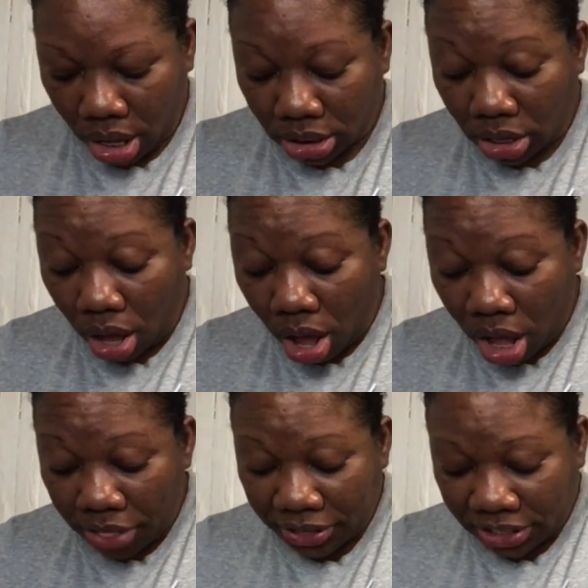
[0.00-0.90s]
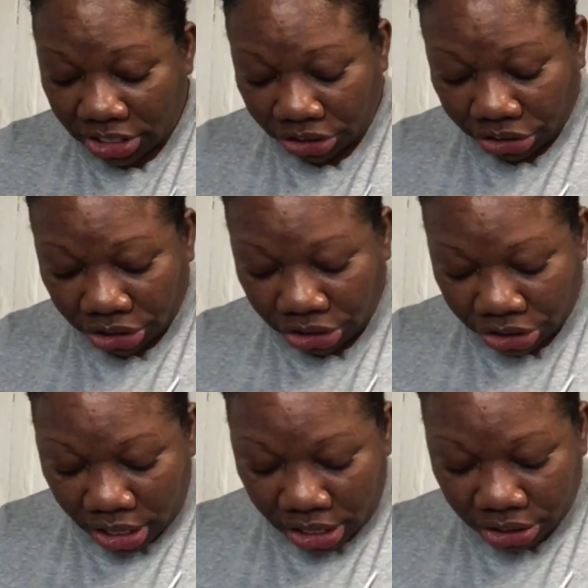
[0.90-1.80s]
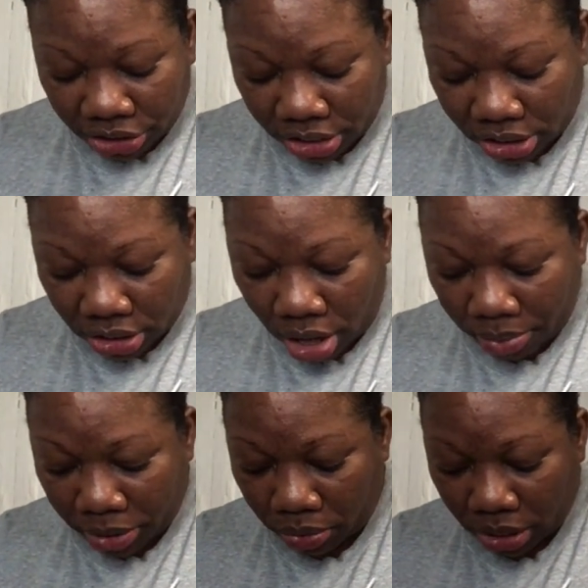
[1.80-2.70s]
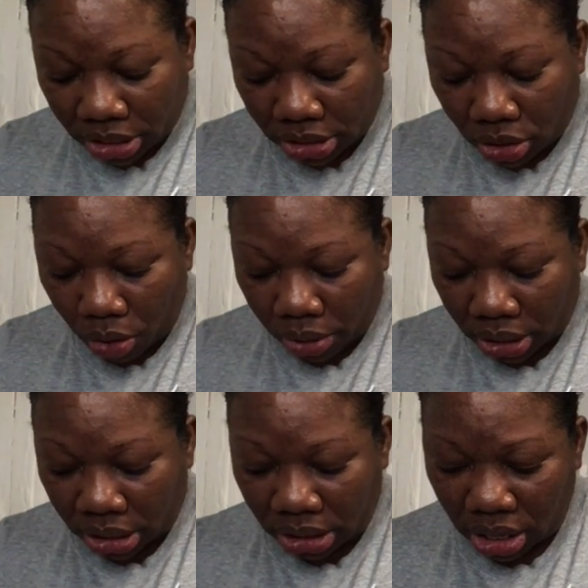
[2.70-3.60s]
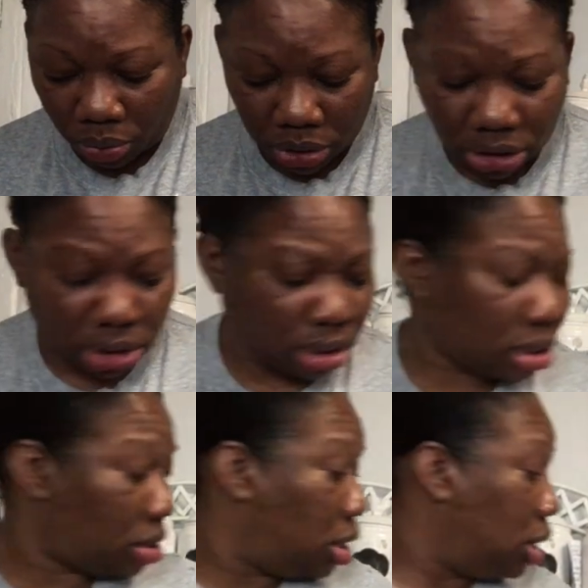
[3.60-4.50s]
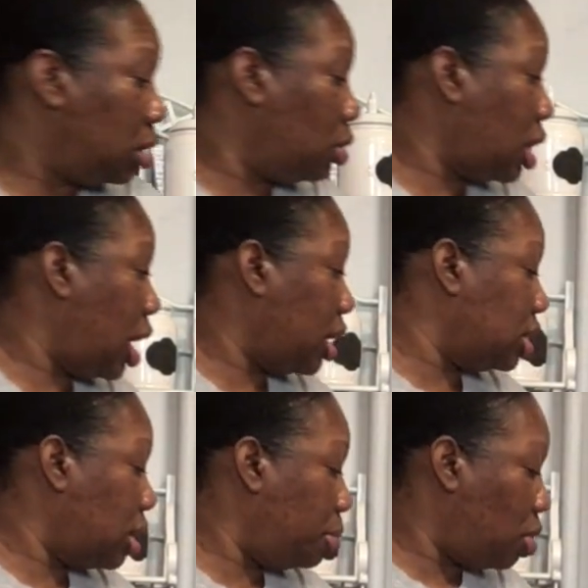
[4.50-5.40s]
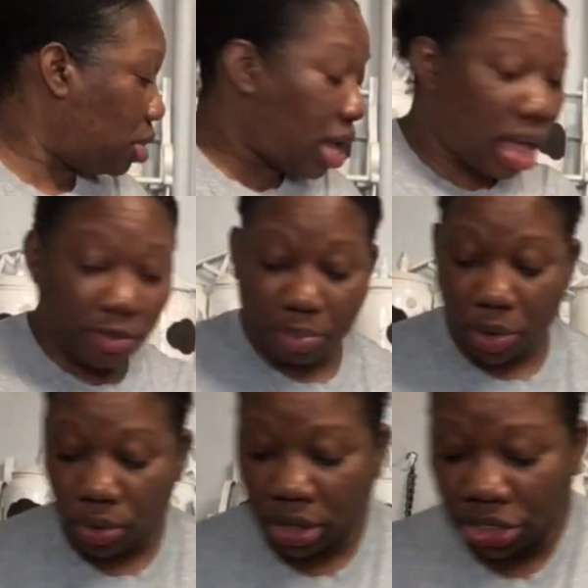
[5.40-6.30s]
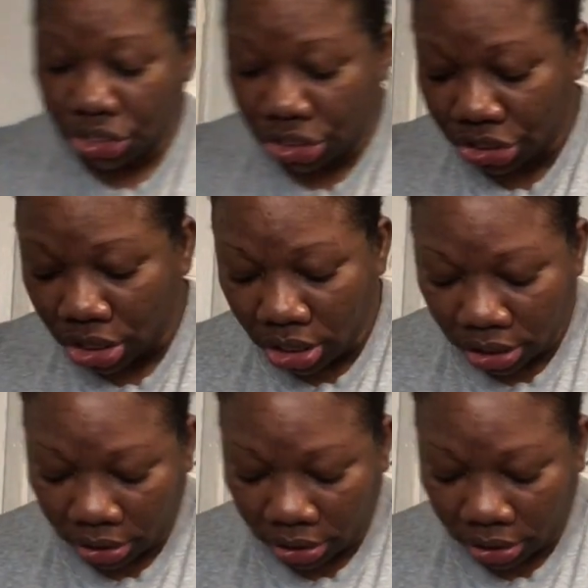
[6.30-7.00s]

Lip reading: So all the ginger you just saw me with is going in there, which it looks like it's about 1/2 pound of ginger.